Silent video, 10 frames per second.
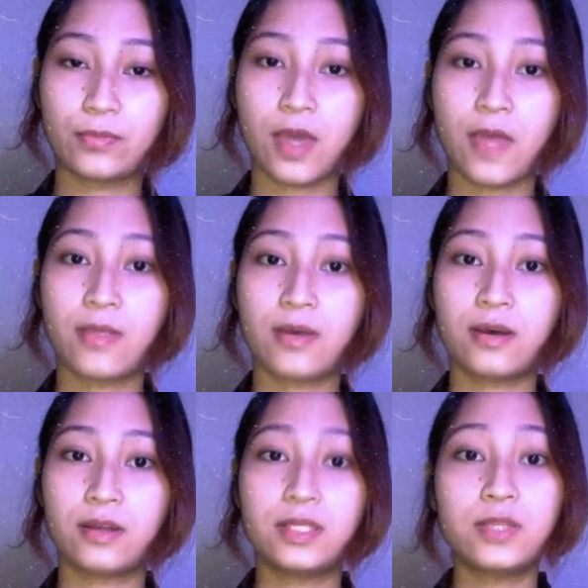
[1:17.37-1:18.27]
And
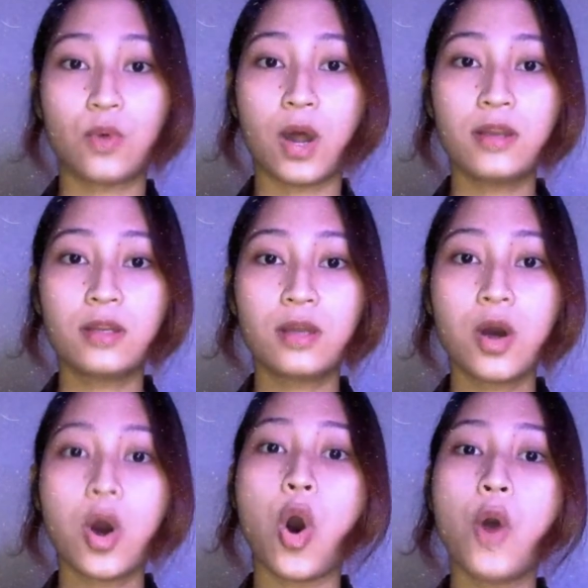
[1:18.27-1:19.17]
the third one,
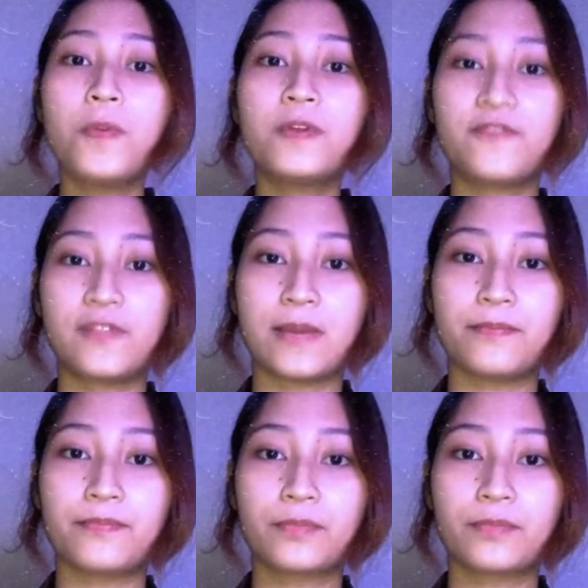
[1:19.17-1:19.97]
open flame,